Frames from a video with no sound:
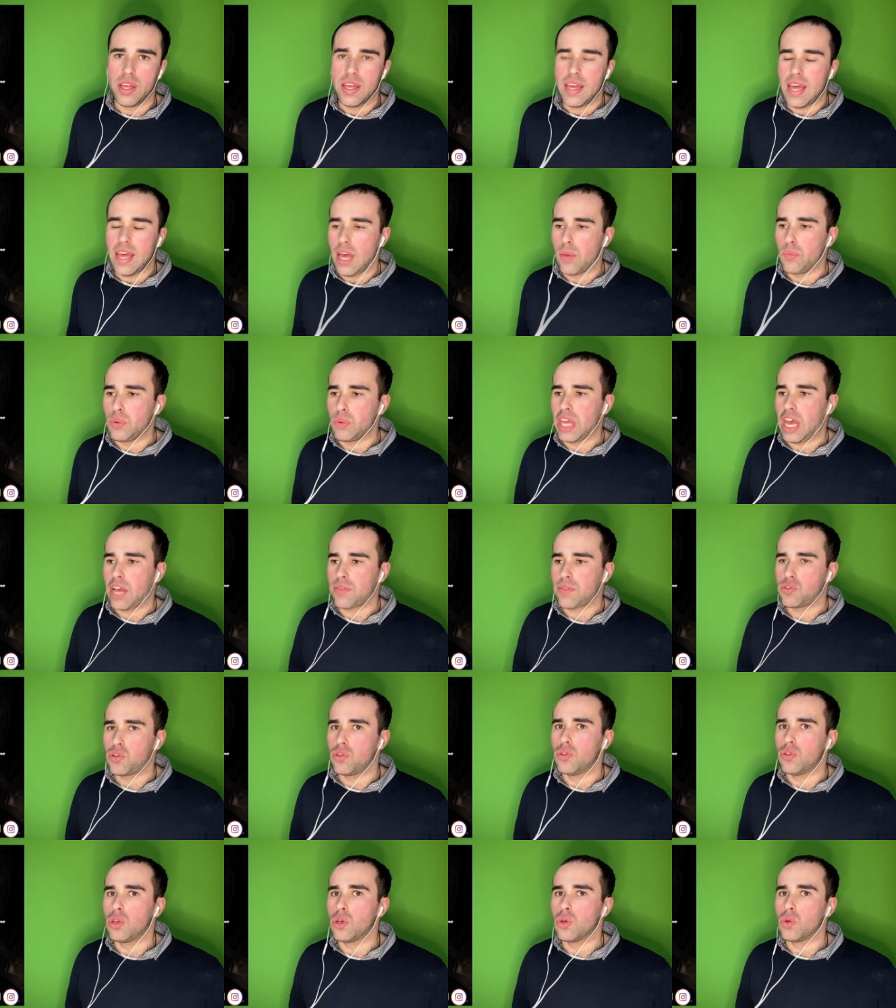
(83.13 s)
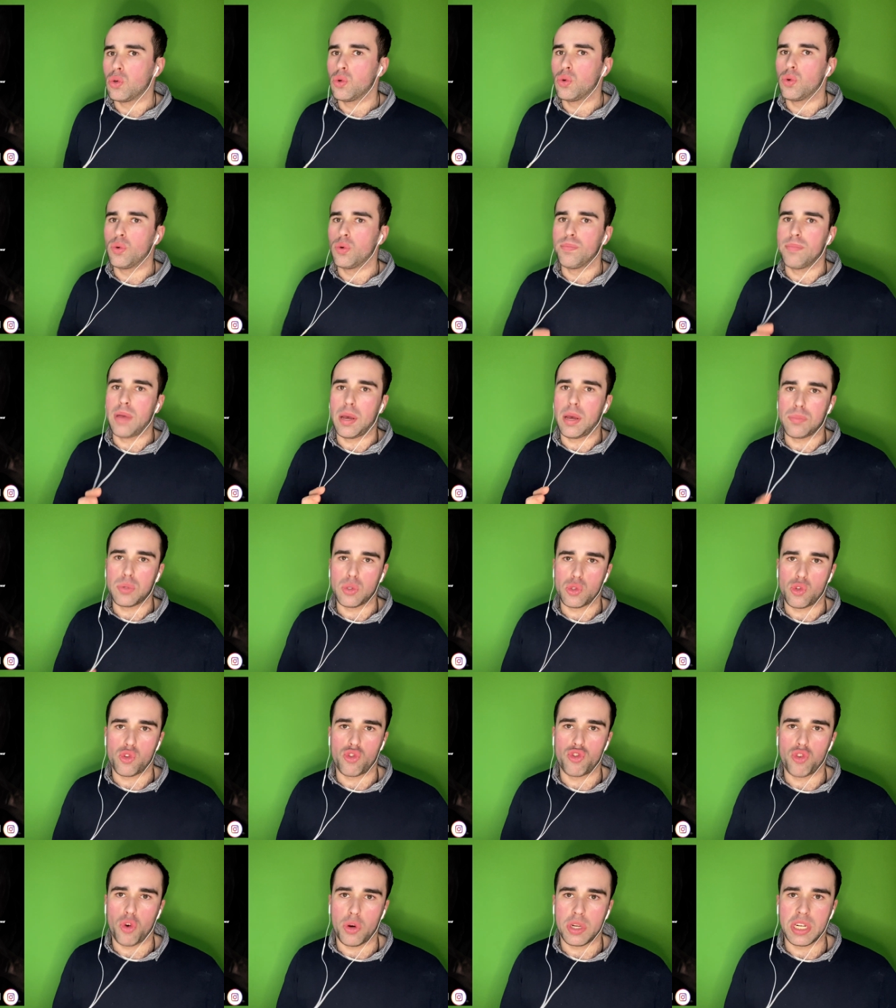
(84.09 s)
and we have some new members
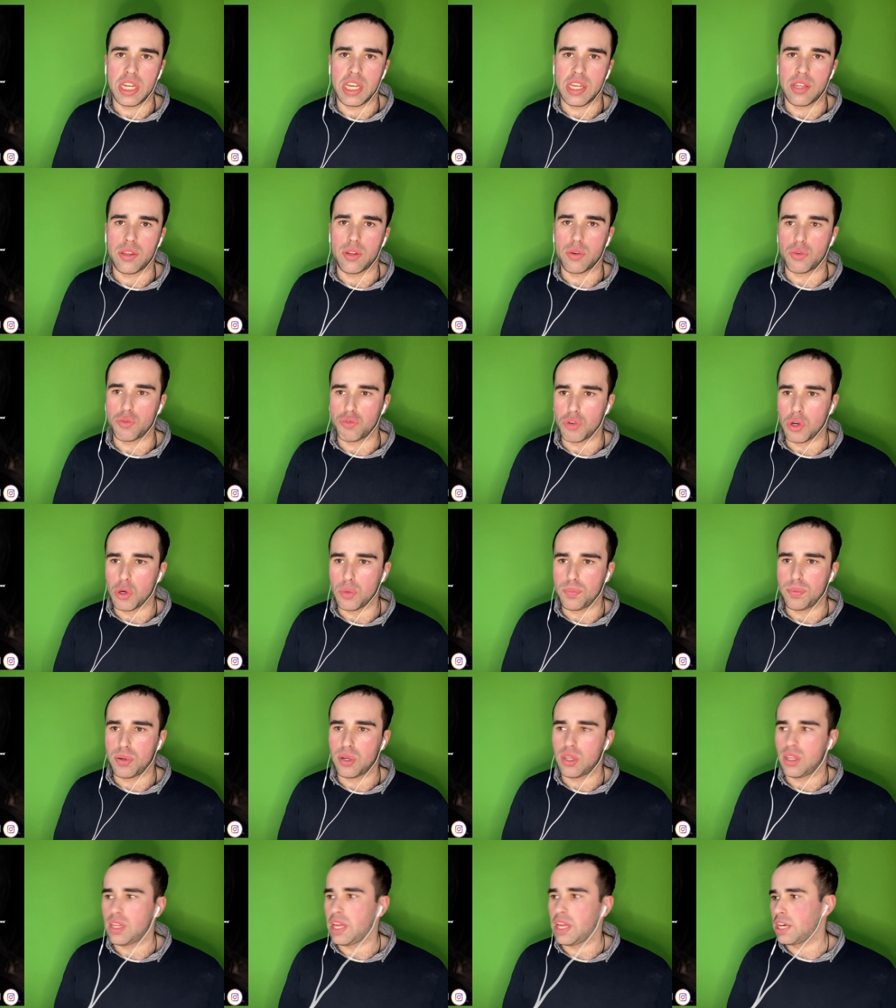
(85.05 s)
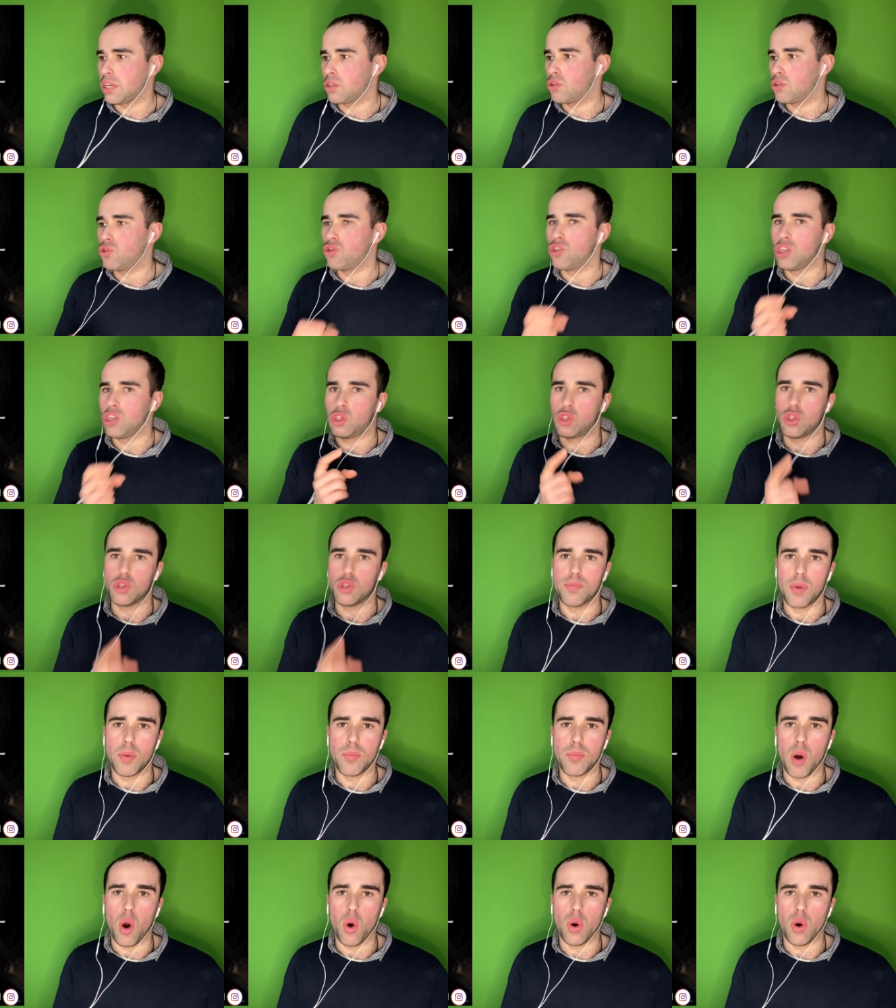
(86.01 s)
joining the group, like Jason
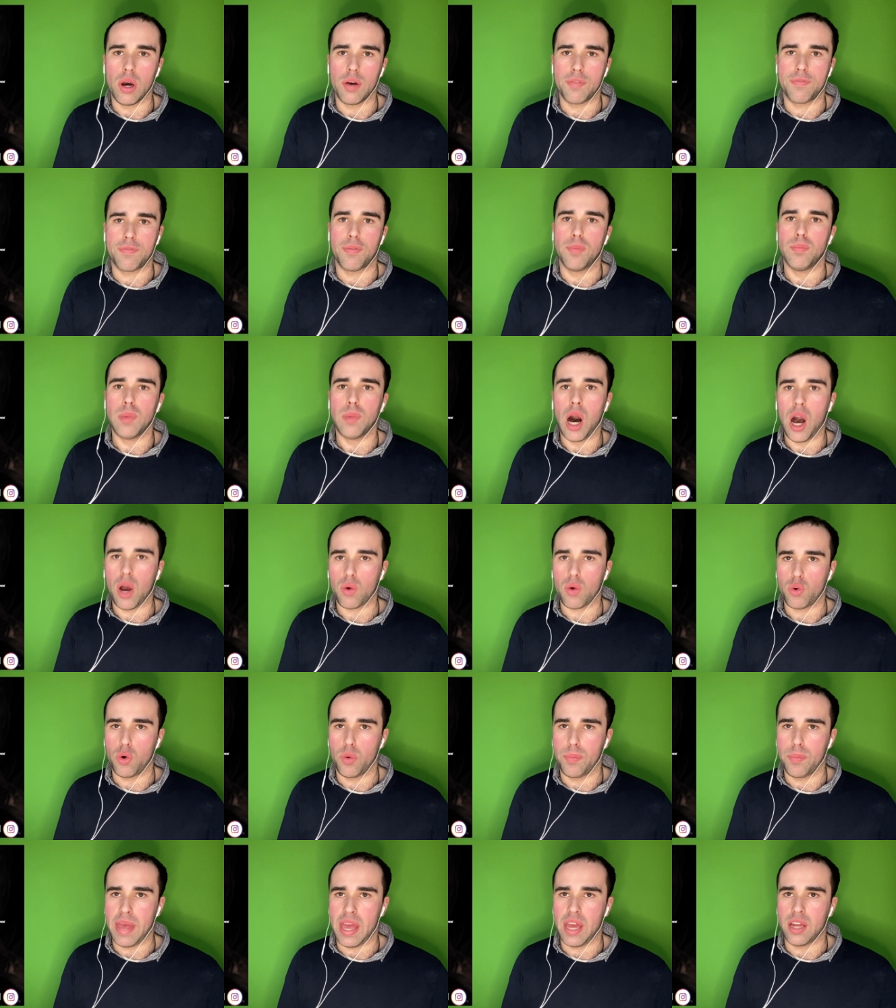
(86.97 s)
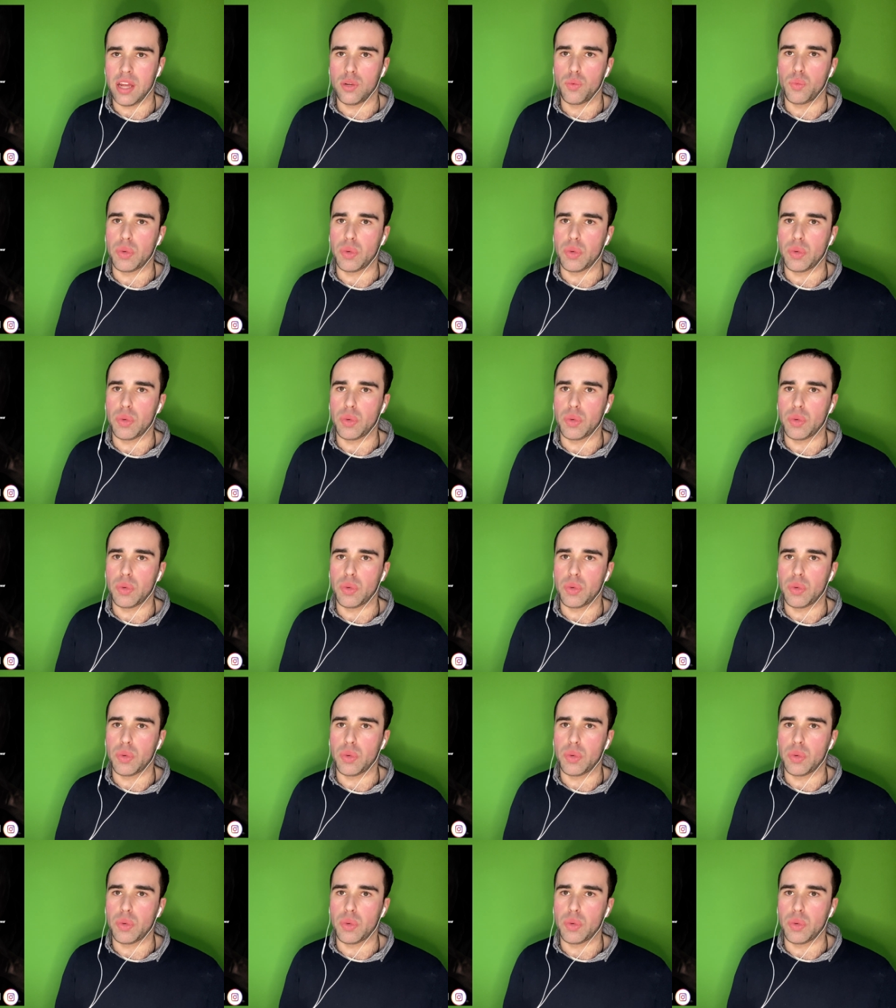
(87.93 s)
Momoa from Aquaman.